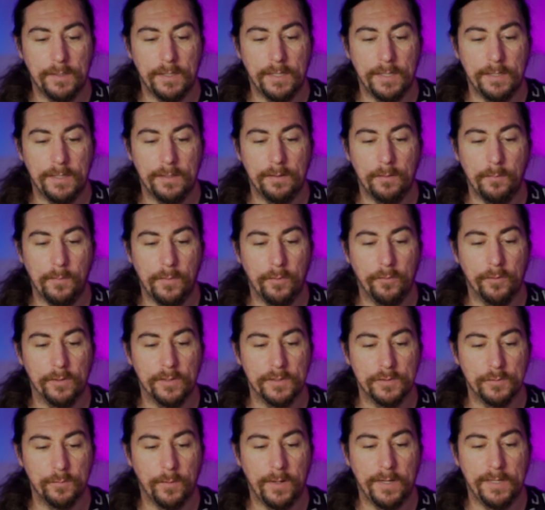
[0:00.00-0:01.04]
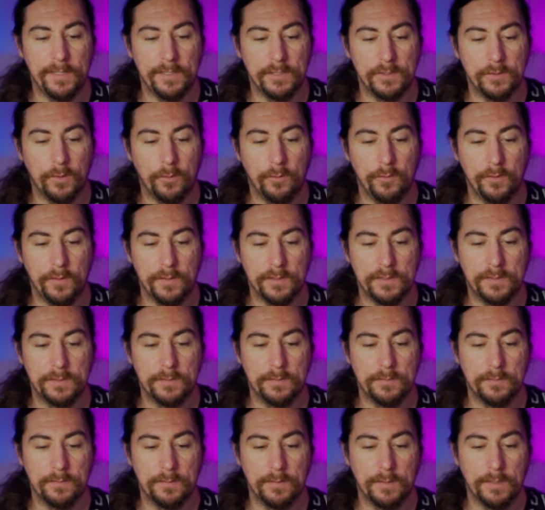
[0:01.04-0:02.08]
in the mirrorless range on this
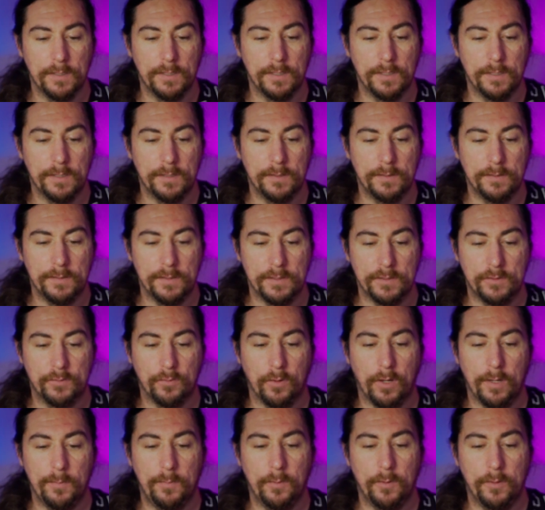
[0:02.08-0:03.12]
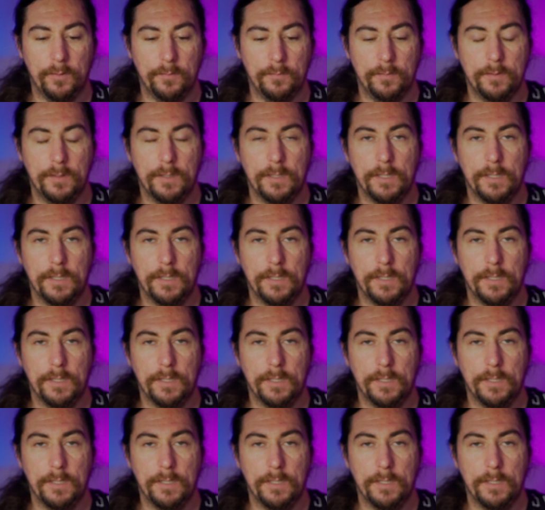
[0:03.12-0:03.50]
tripod.